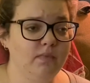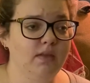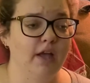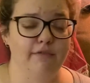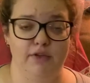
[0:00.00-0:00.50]

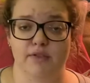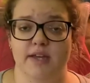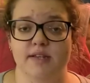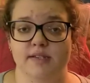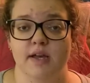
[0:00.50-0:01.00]
A few
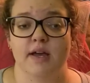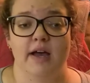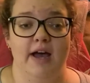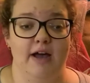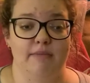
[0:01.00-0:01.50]
things
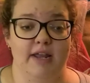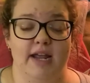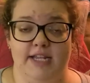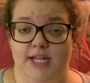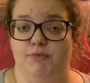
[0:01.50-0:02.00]
that I
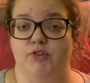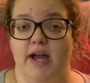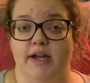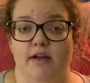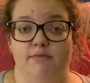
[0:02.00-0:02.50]
keep
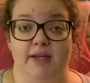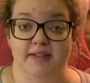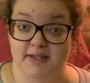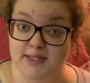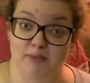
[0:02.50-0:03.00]
track of, because
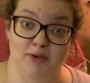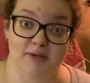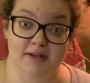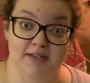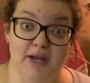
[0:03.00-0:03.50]
it's important
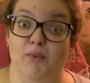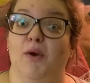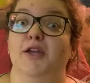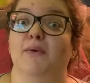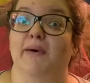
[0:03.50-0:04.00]
to decide
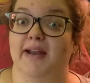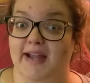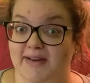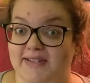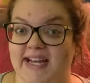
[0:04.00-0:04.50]
what you want to
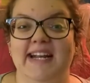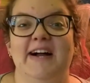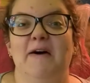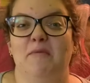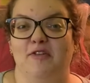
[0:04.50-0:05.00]
annotate
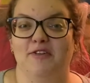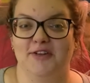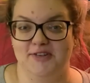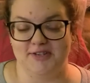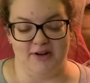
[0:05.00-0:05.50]
before you
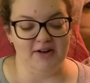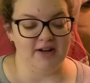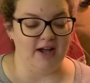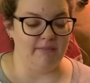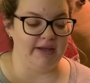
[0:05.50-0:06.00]
start.
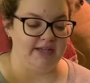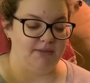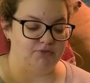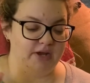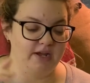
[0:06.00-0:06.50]
I keep
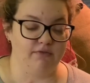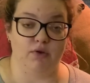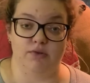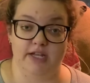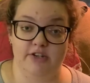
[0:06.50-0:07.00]
track of
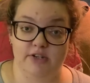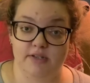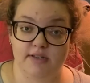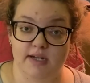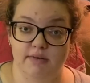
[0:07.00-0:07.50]

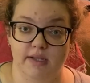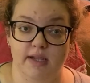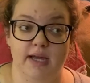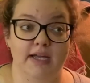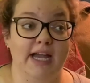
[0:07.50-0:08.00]
quotations that I really
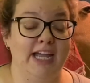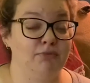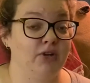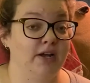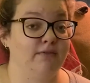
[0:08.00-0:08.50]
like. I keep
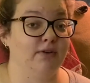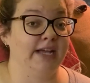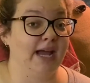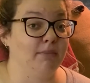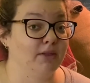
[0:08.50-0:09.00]
track of
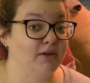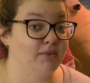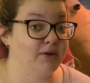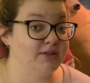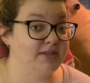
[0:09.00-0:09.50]
vocabulary
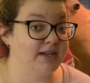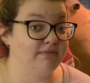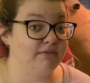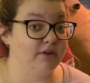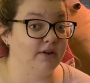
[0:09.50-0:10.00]
words that I've
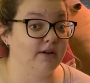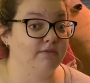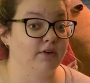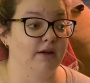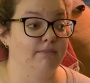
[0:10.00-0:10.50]
never heard of
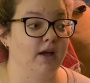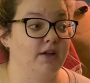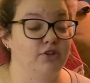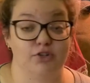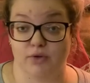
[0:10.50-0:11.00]
or I'm
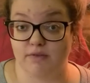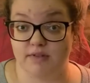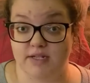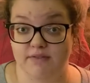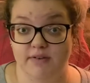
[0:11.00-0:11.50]
not sure of the
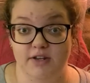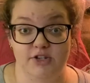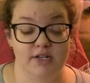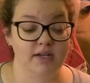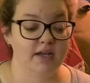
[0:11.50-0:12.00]
definition.